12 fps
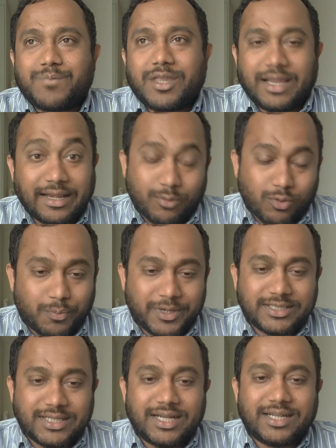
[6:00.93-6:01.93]
Again, open
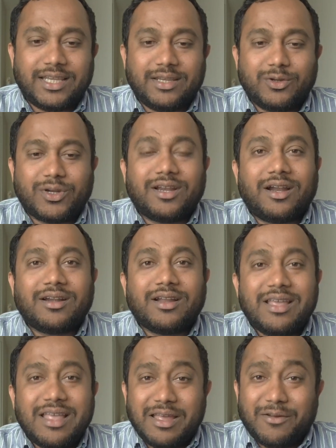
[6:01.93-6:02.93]
a charity, you cannot.
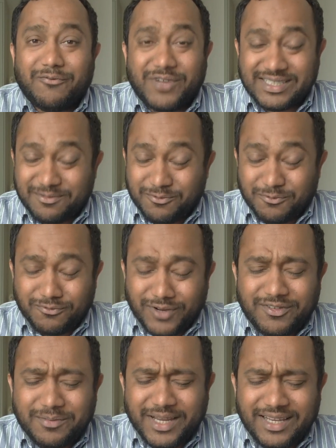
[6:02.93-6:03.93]
First, one
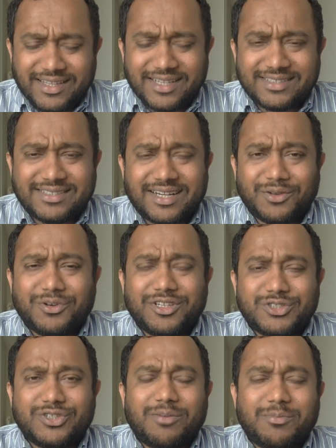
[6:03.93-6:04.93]
of the main things that you
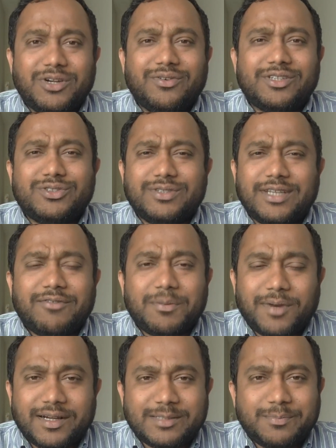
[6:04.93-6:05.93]
should not be doing, you should never
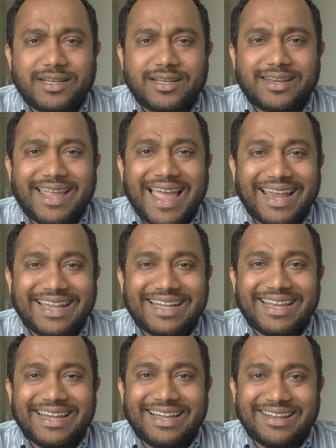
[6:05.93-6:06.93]
participate in
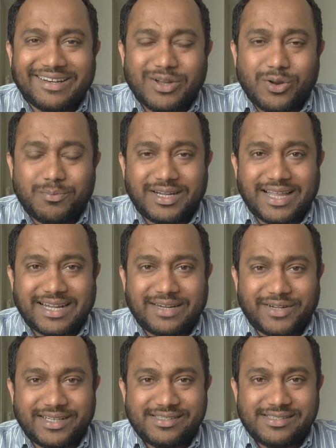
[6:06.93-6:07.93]
anti-Indian government
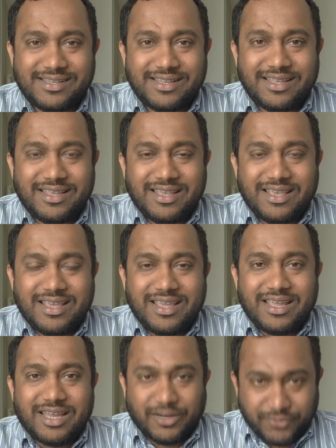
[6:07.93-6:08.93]
activities.
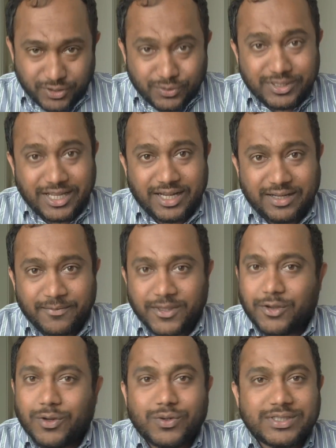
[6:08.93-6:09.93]
If you do that,
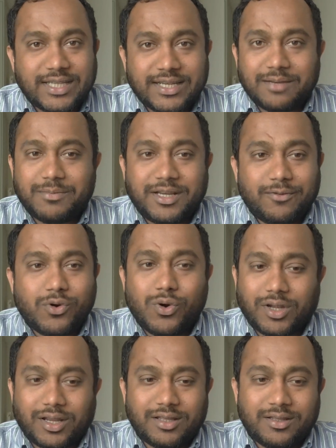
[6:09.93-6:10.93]
your OCI can be
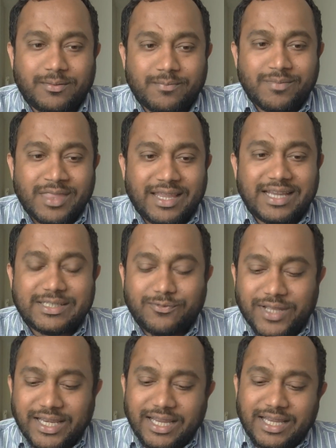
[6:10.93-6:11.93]
revoked. It's
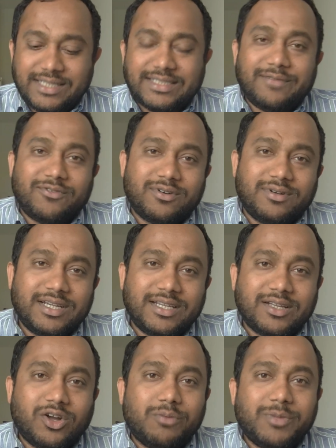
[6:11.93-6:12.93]
very easy for
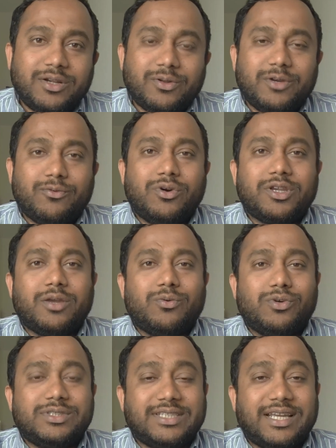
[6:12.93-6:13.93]
Indian government to revoke your
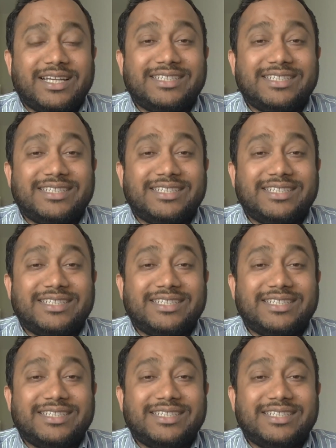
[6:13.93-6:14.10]
OCI.